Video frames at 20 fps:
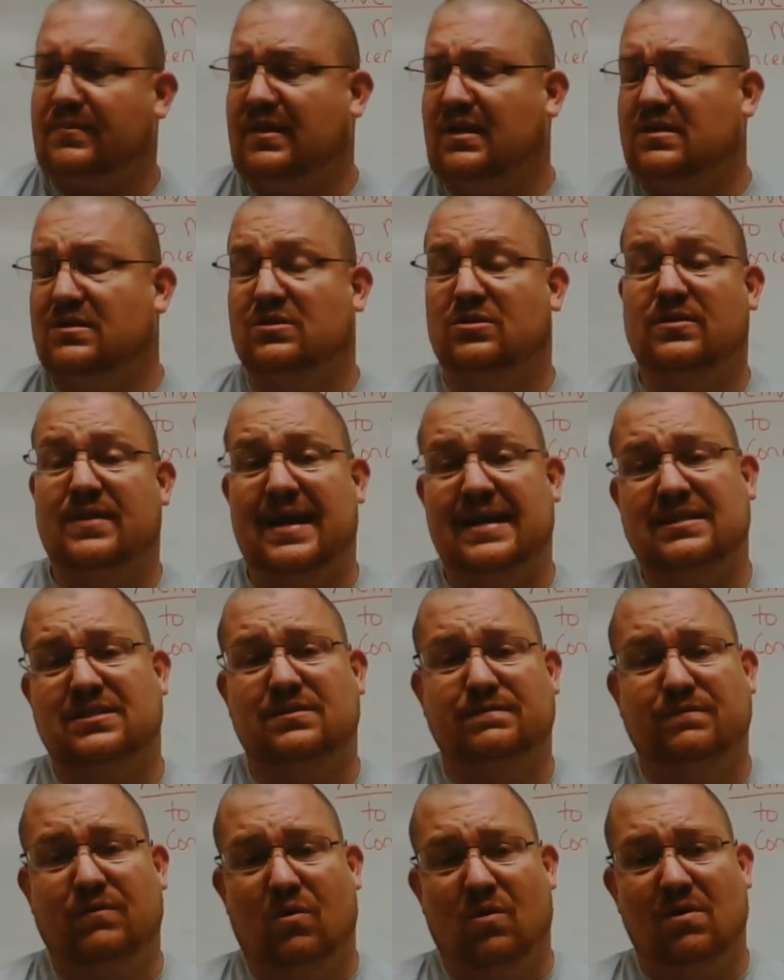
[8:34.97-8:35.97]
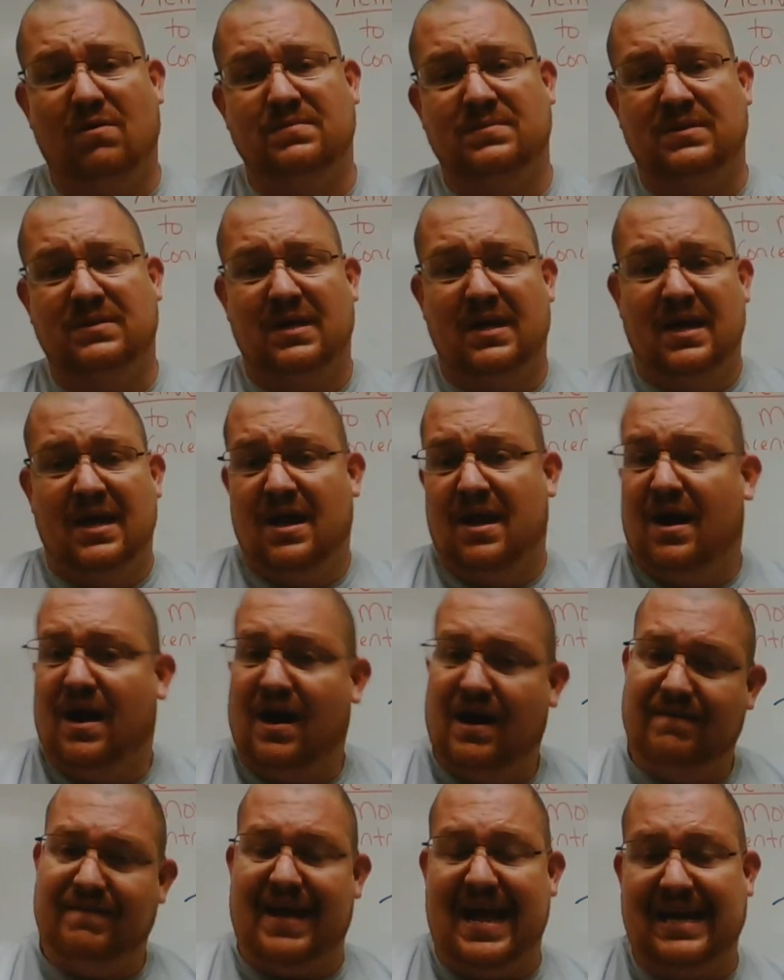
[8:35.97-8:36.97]
So that is the forms
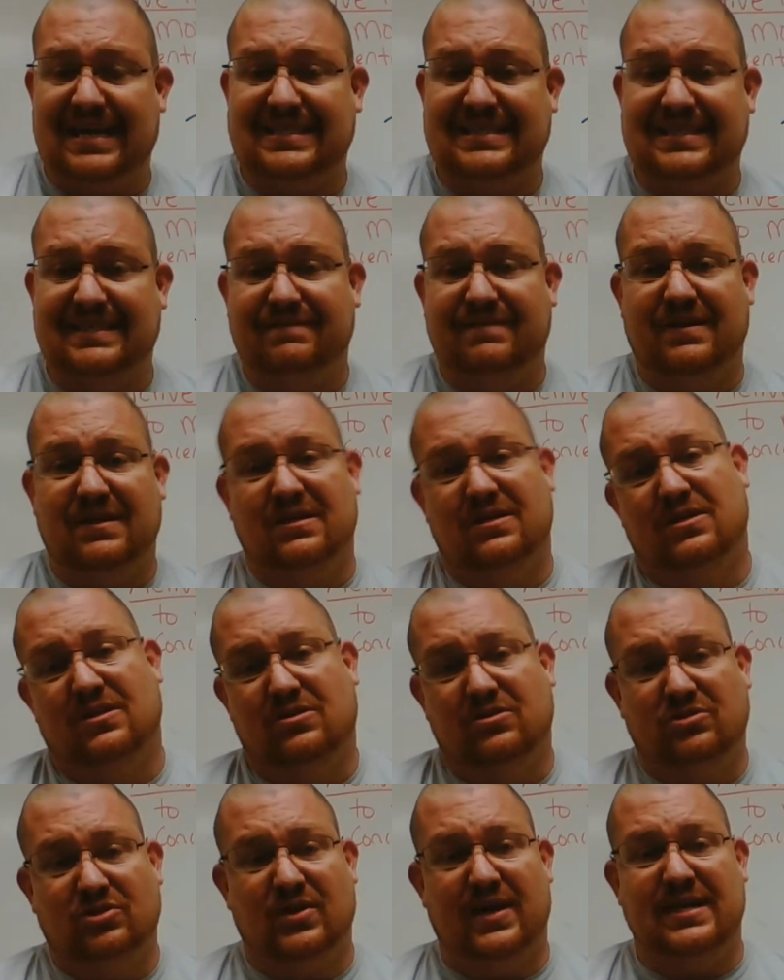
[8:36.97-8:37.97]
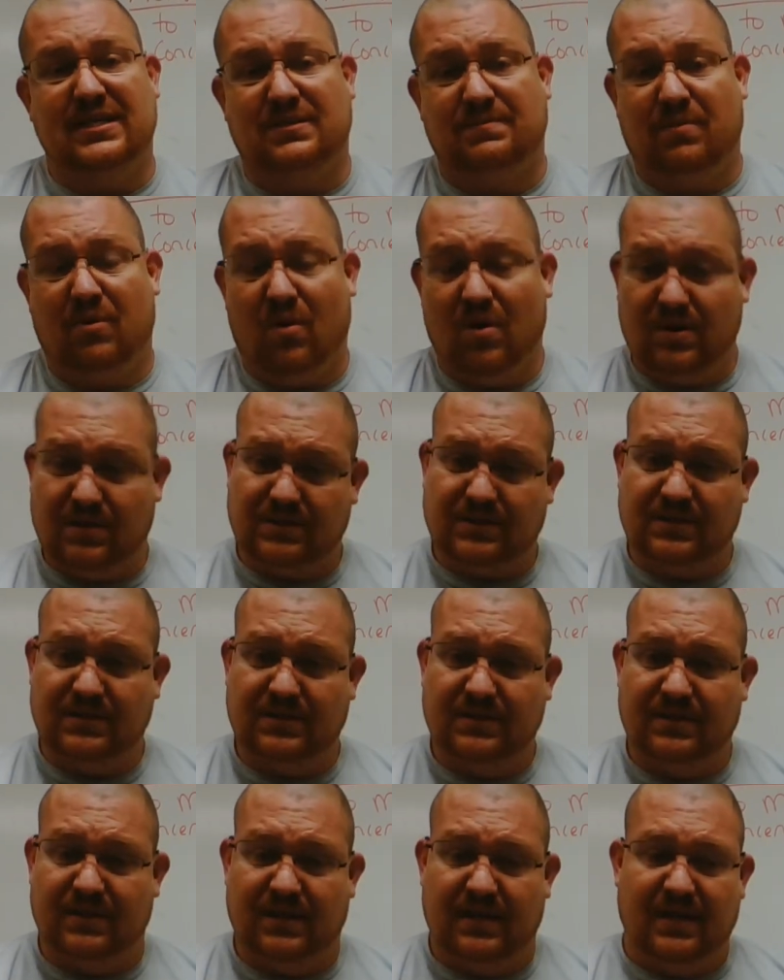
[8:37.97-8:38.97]
of active transport.
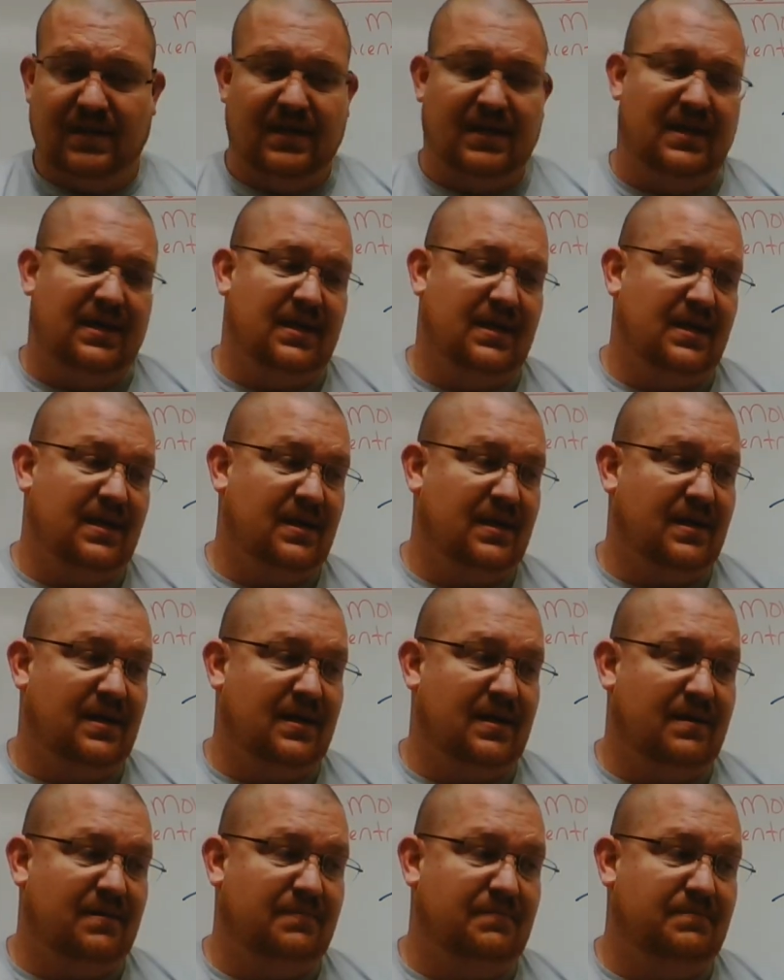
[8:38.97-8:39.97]
That's